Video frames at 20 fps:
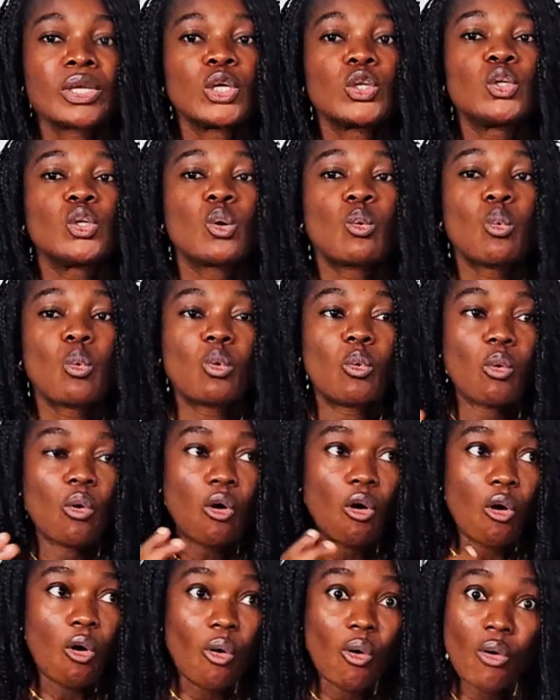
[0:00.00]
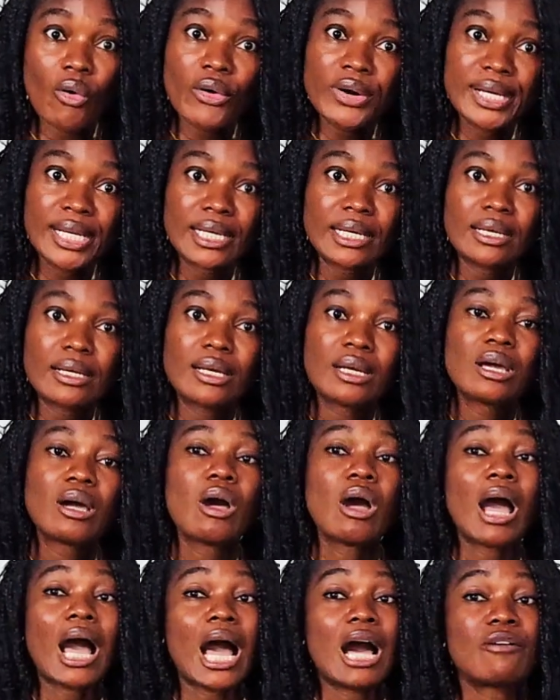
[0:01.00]
you will hoard it,
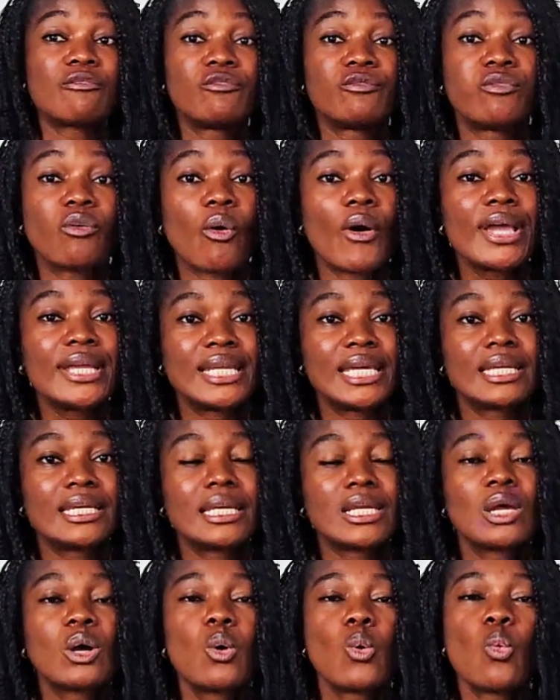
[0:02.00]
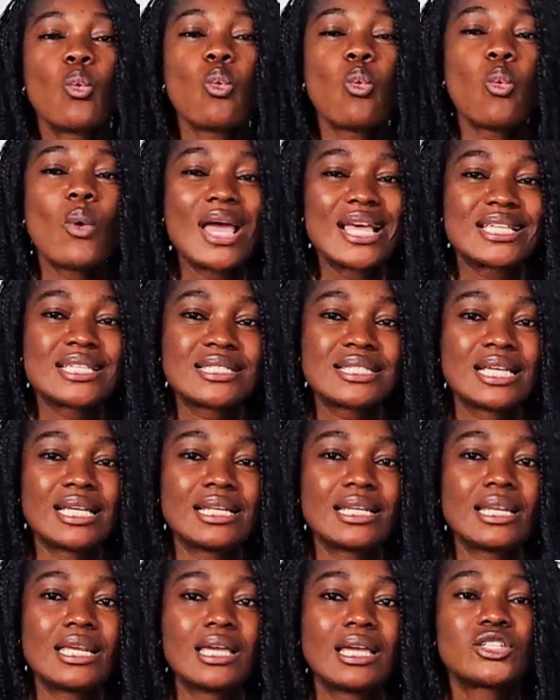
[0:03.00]
avoid it, waste
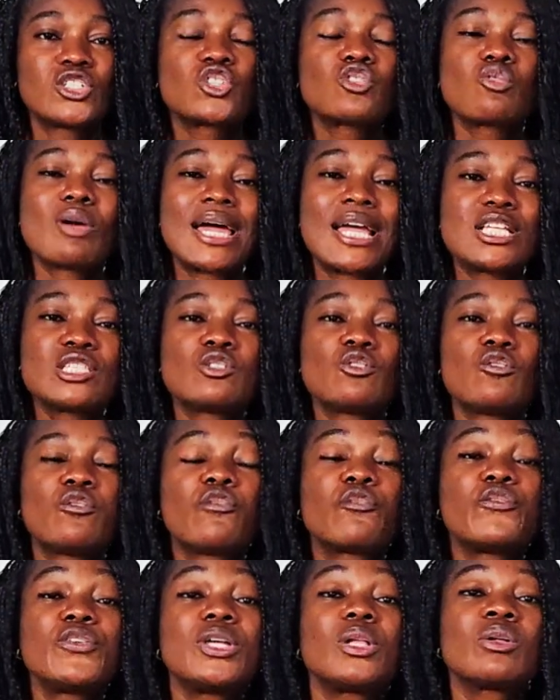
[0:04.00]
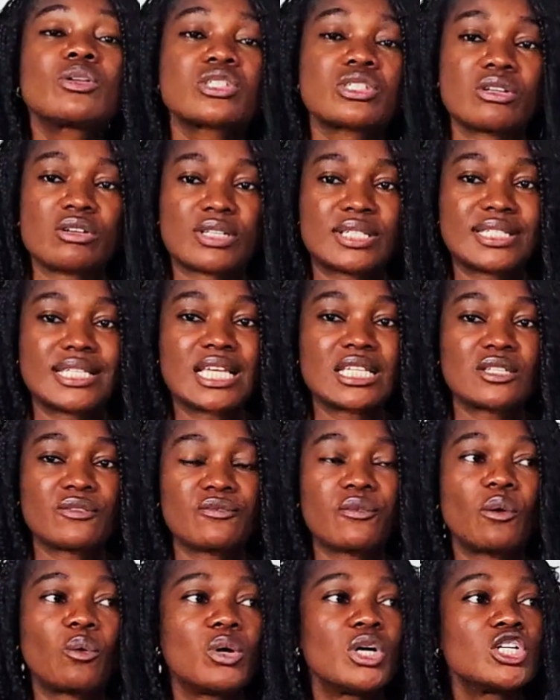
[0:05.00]
it, trying to feel
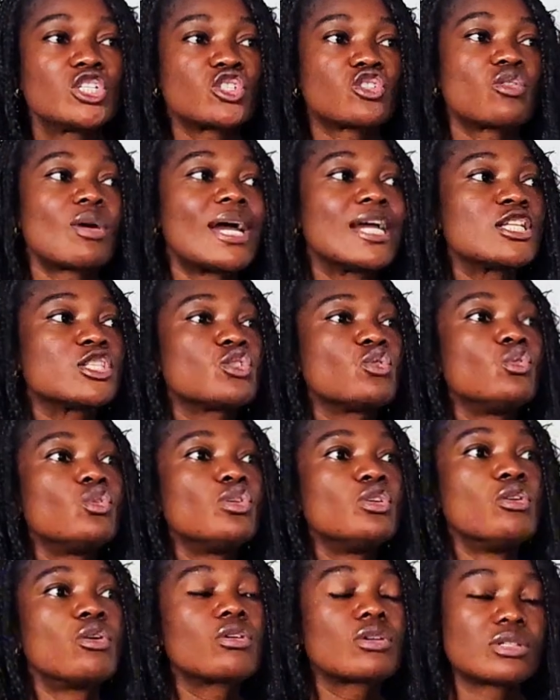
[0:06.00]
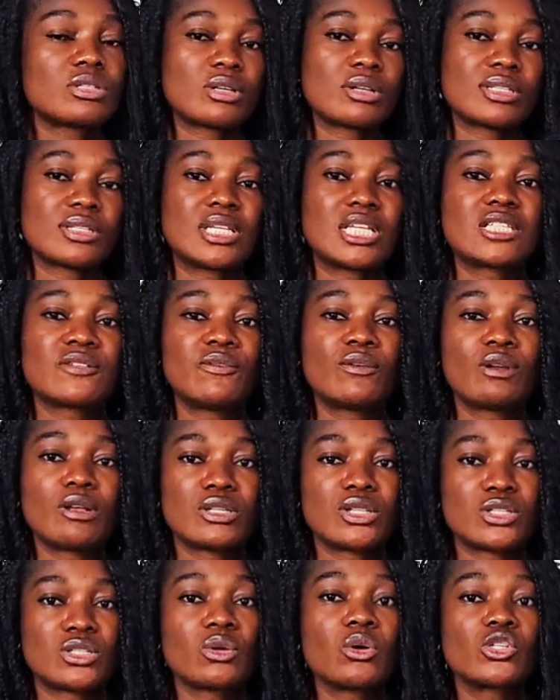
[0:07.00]
successful, trying to look successful
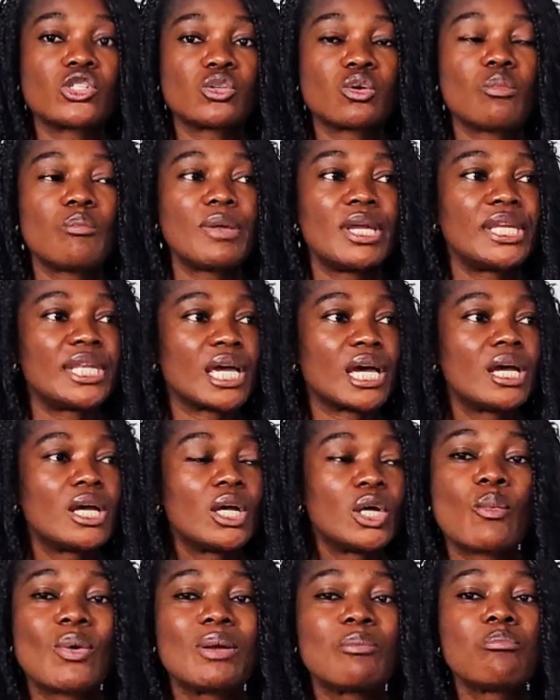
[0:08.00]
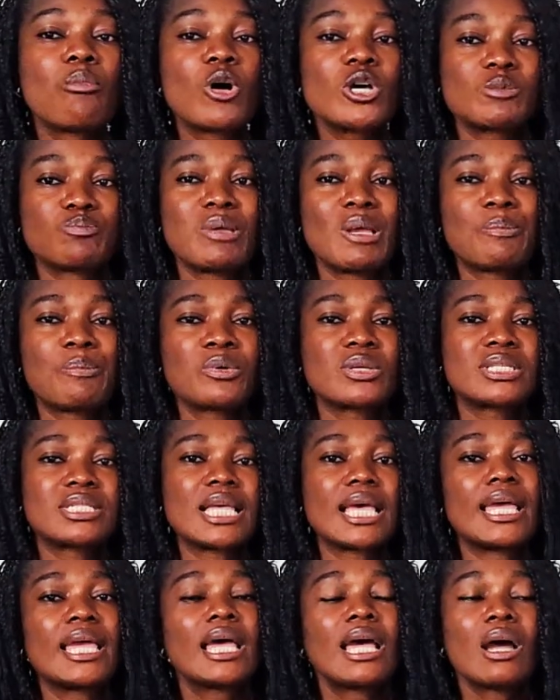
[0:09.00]
on social media. When most people
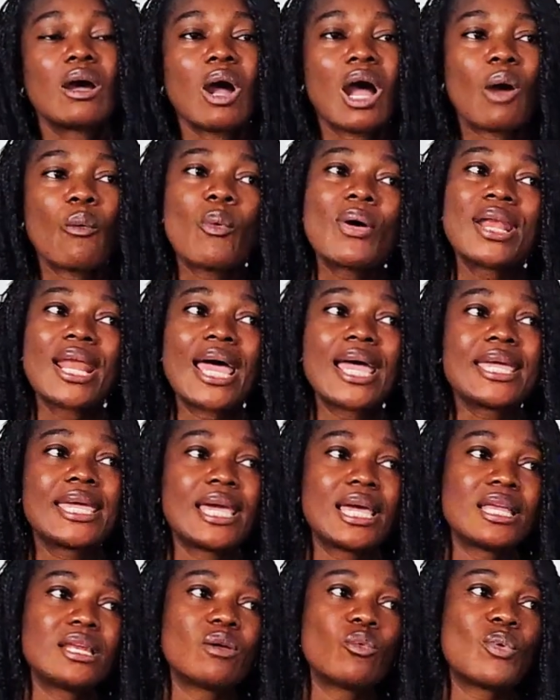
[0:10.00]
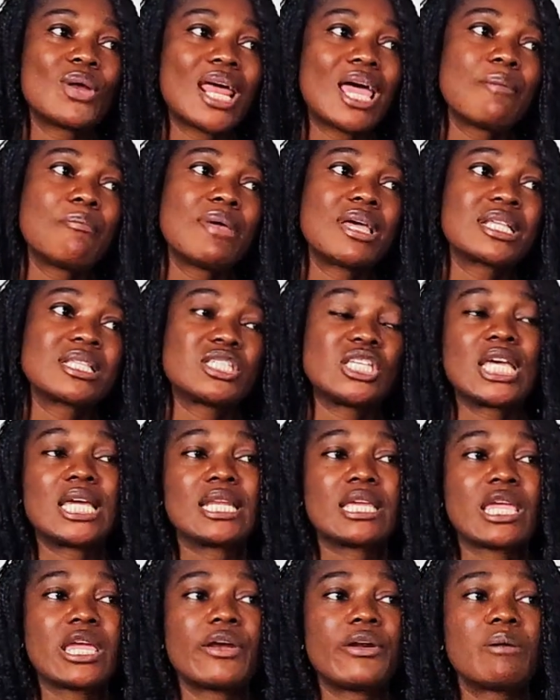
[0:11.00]
say, when I make
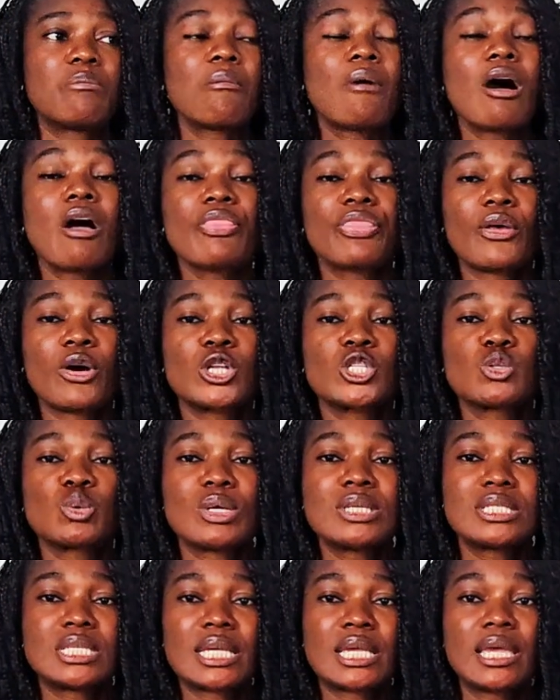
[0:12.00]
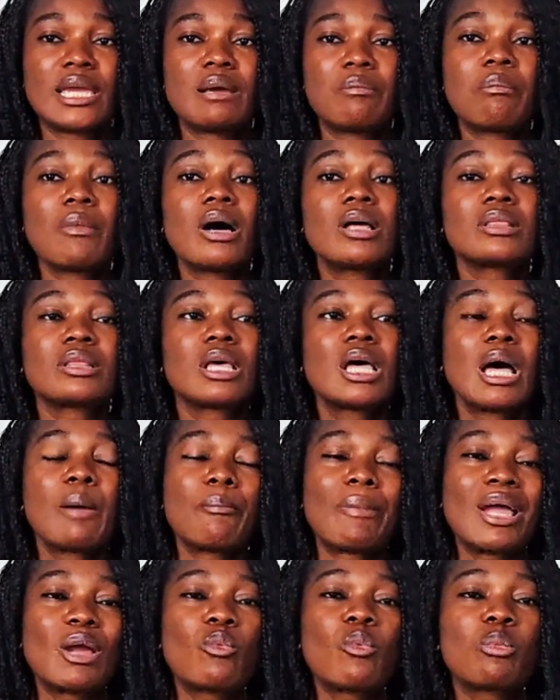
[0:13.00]
10K a month or 20K a month,
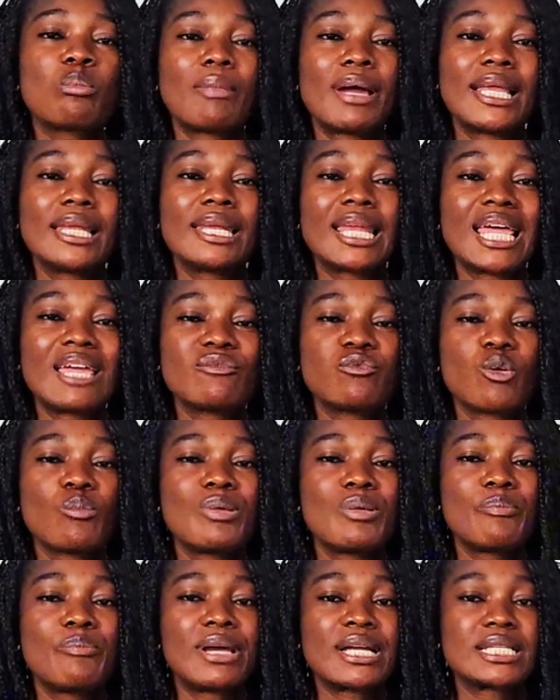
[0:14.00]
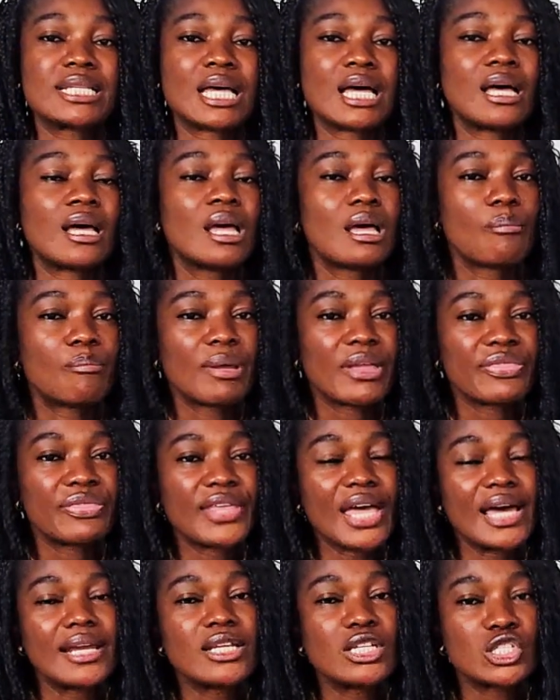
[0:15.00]
my life will be better. But
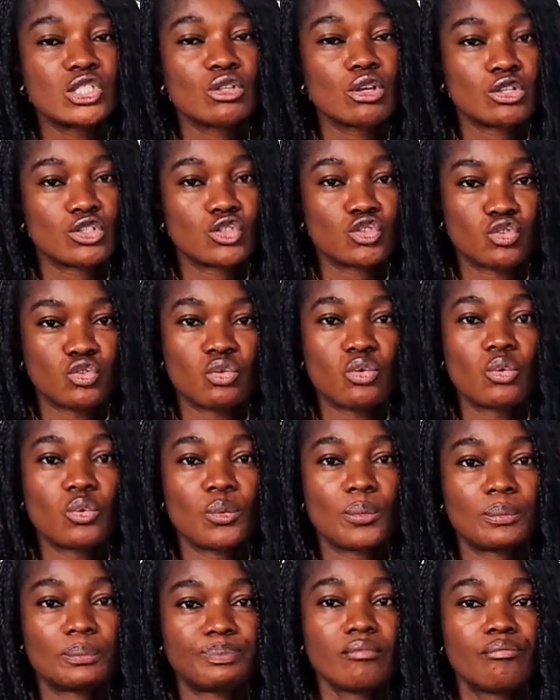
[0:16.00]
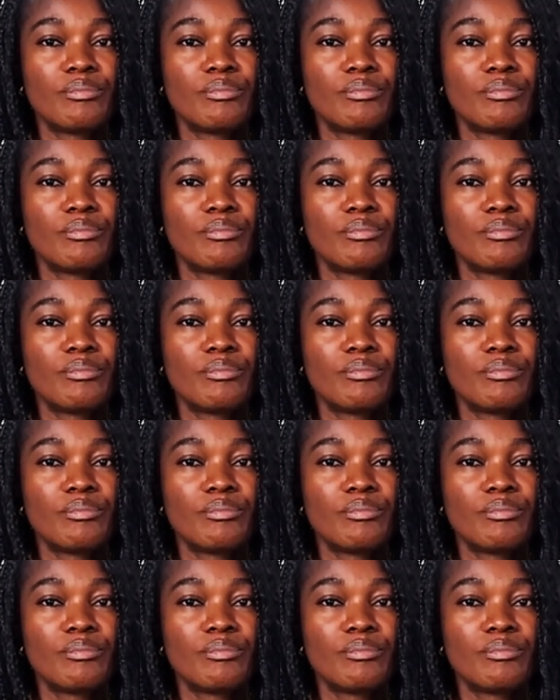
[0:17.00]
that is not true.